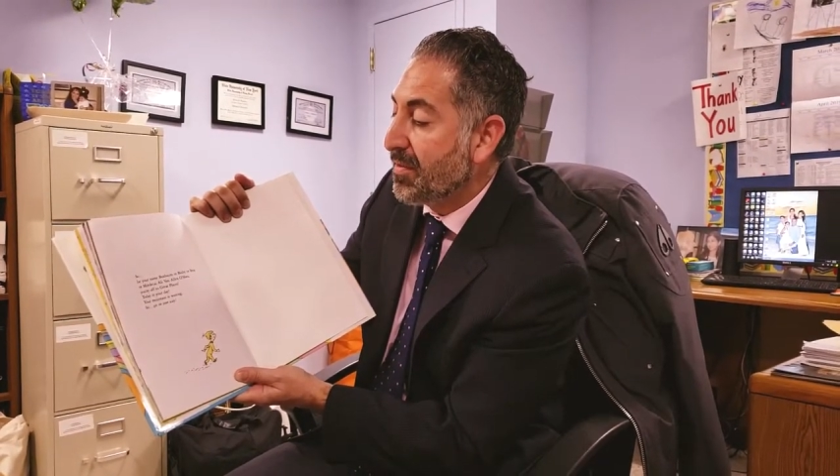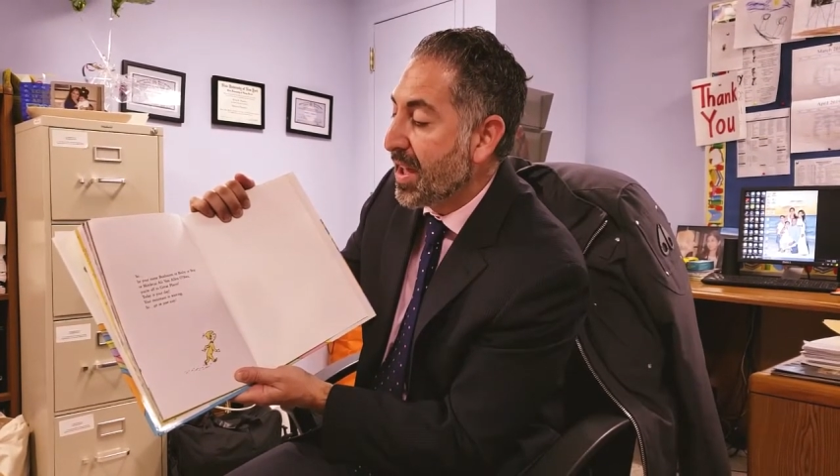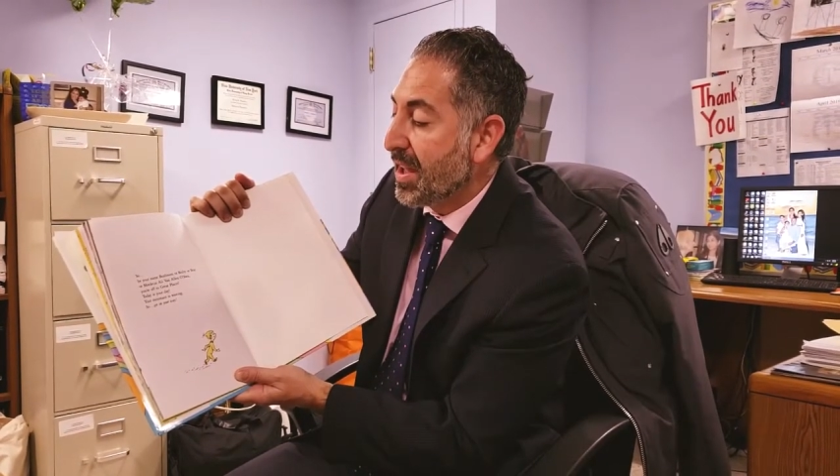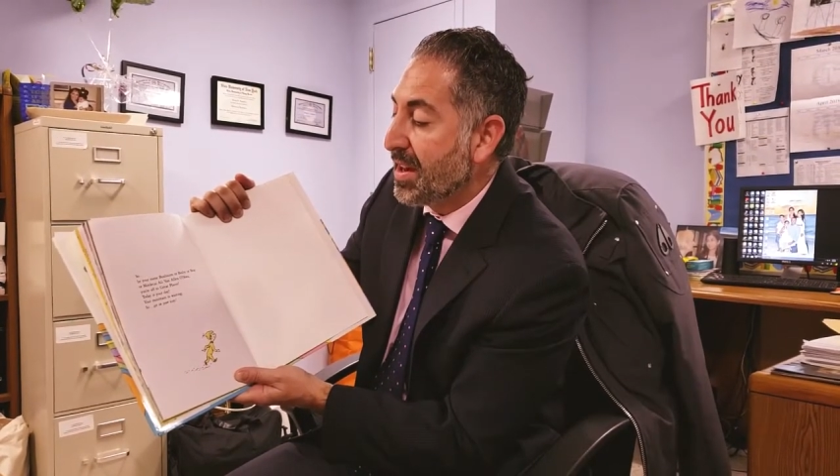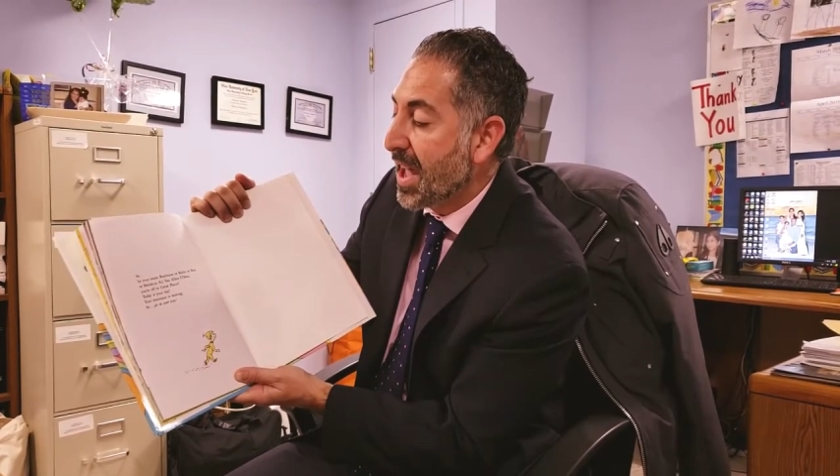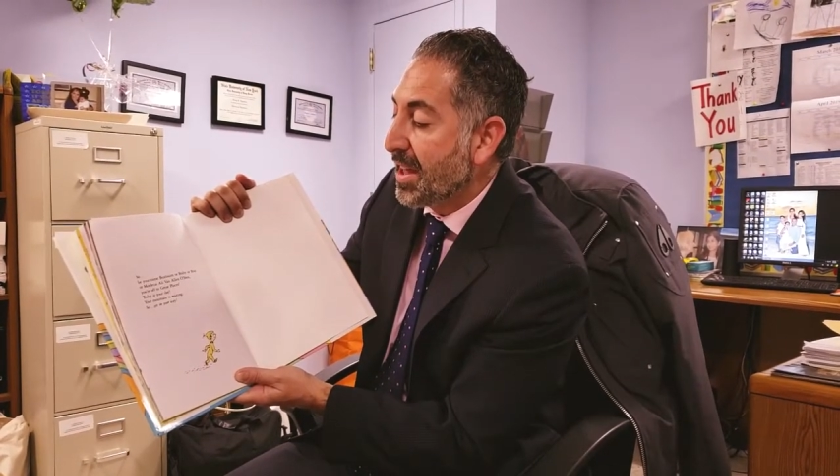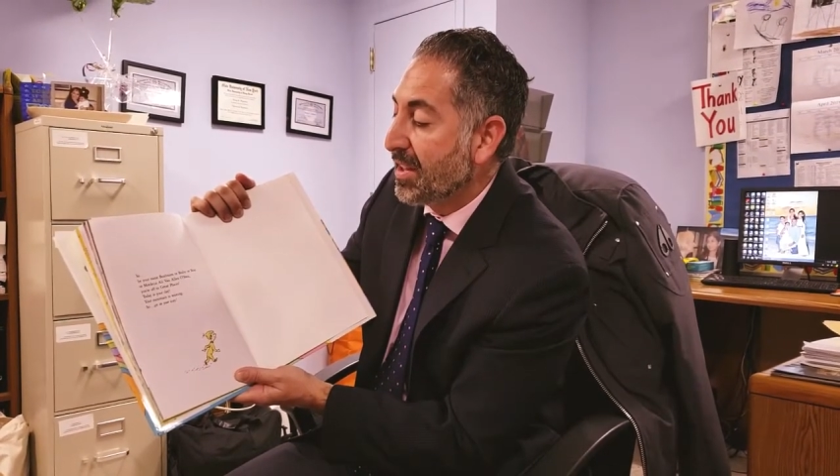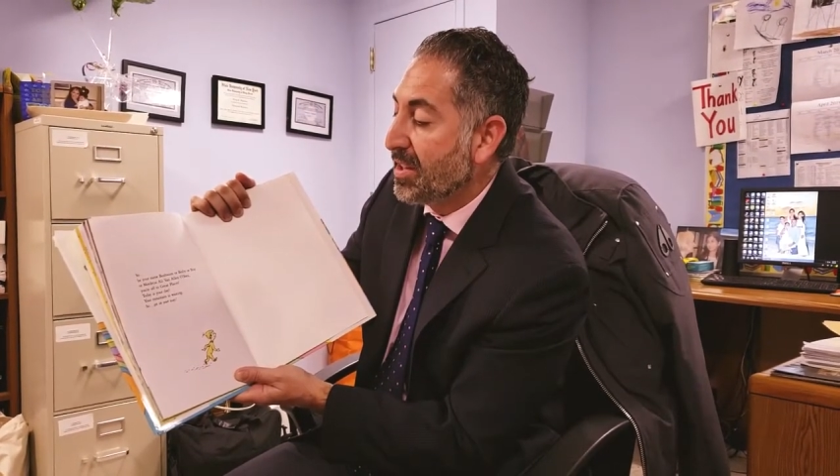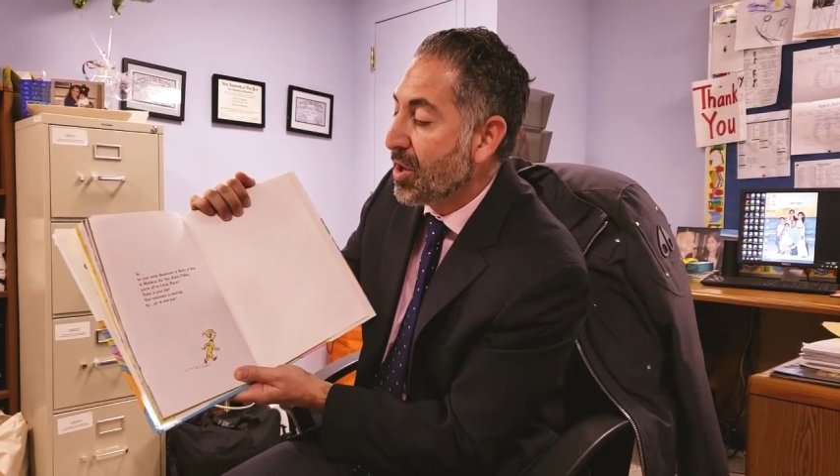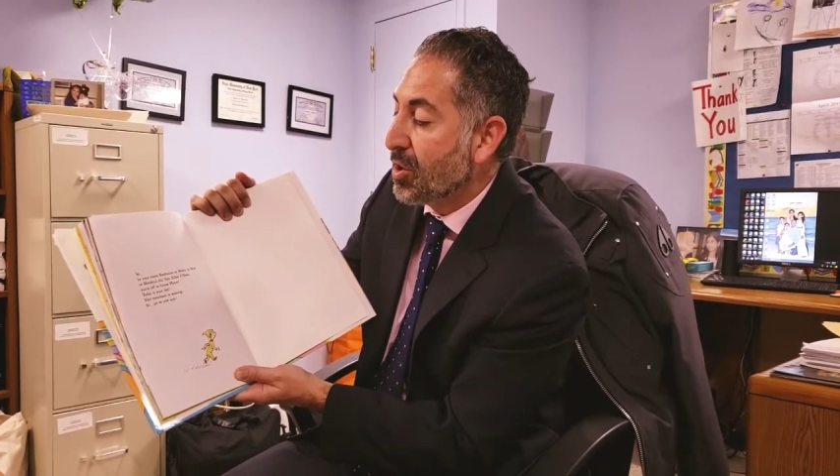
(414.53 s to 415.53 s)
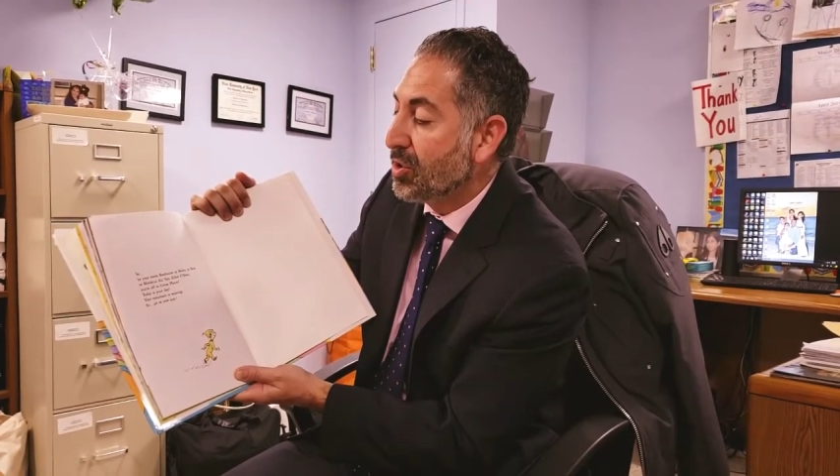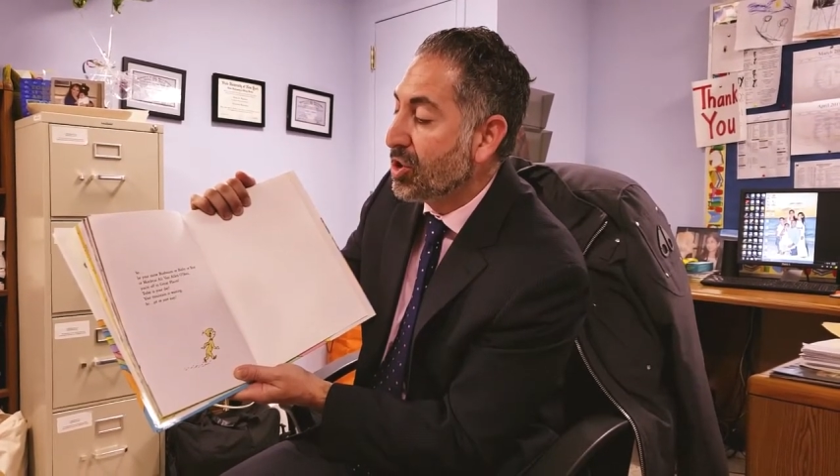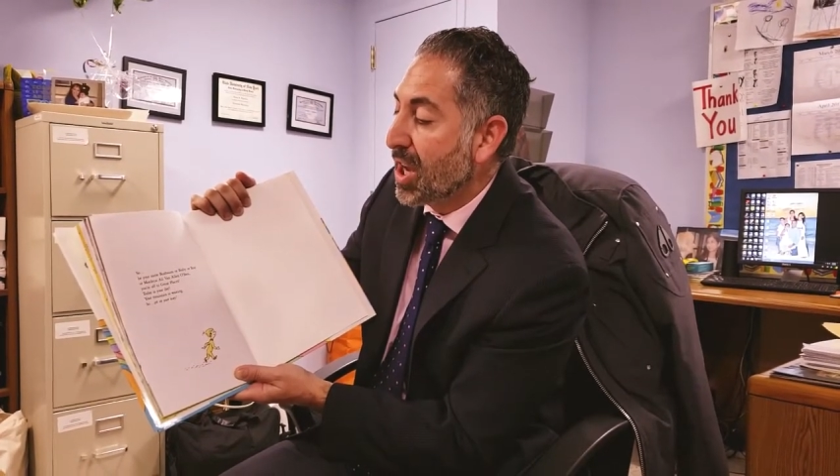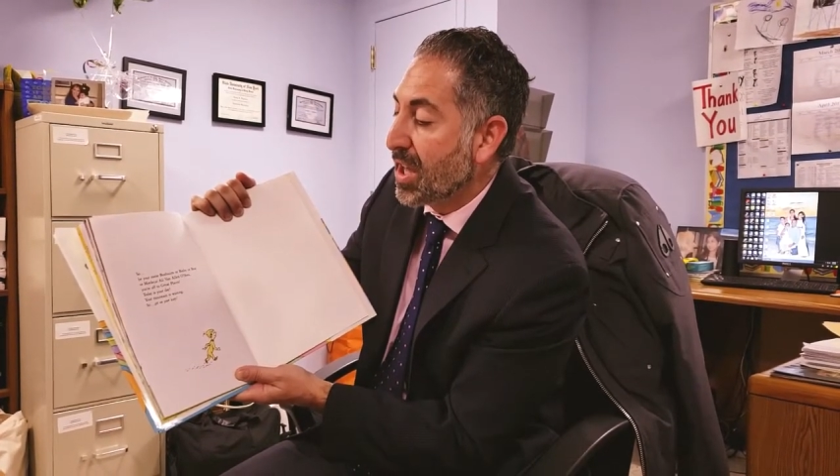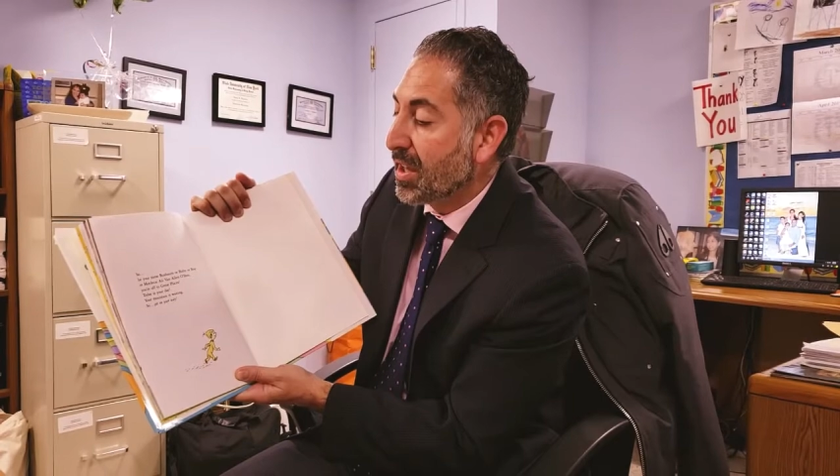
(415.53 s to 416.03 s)
Van Allen
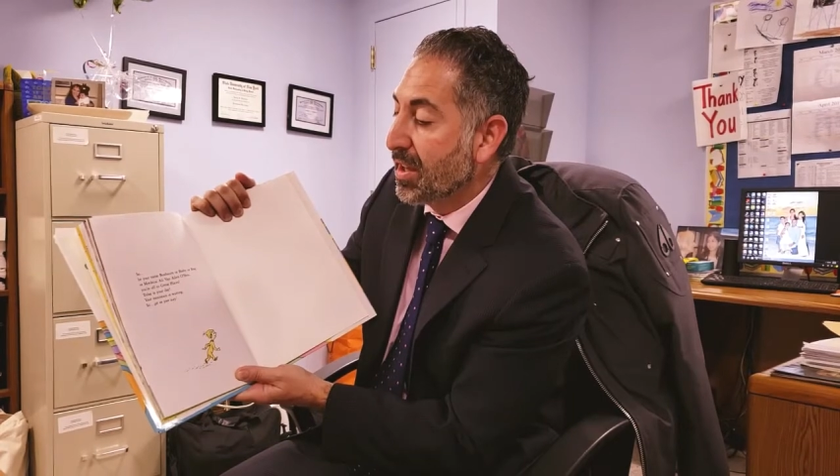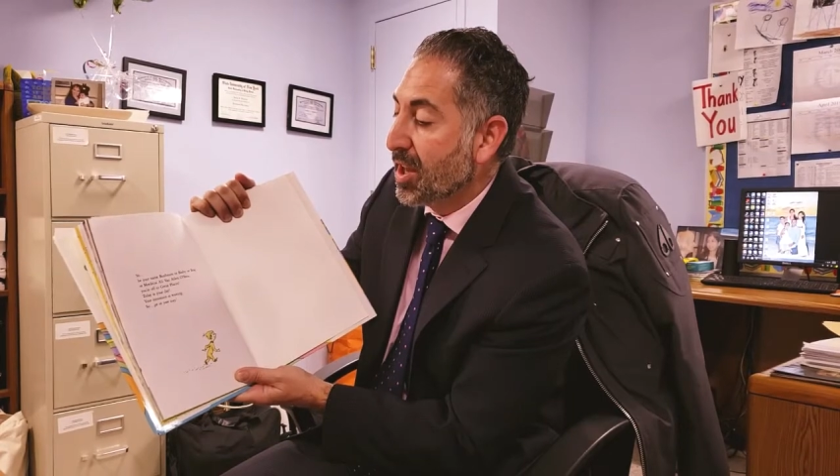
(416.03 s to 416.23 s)
O'Shea.